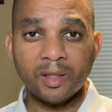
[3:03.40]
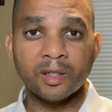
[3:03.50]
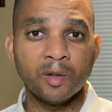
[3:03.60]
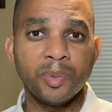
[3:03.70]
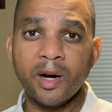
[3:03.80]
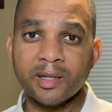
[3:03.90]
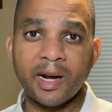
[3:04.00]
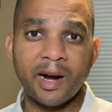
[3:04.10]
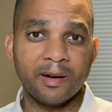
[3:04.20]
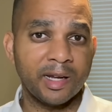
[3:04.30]
compared to
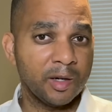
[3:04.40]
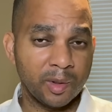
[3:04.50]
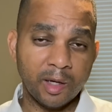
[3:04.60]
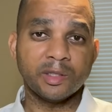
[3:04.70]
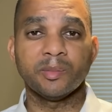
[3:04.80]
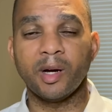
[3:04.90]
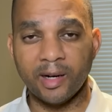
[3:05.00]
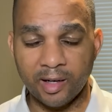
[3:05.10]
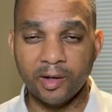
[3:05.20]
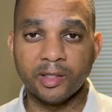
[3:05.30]
hiring anyone else in my
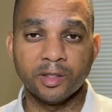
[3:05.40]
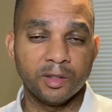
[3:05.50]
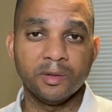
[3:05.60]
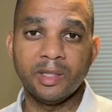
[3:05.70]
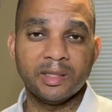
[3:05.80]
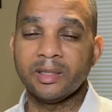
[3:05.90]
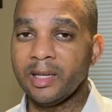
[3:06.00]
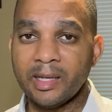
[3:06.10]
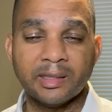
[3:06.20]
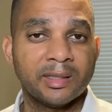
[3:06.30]
area to do these
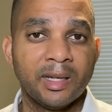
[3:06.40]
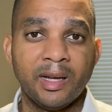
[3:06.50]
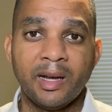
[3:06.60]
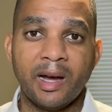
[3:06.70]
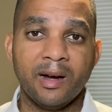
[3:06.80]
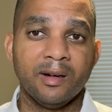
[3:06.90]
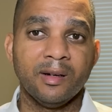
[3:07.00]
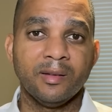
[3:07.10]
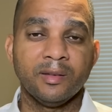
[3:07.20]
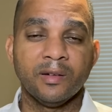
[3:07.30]
things,
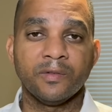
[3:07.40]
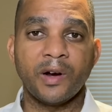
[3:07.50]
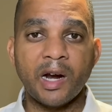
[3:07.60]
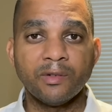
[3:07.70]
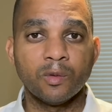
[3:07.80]
the Fiverr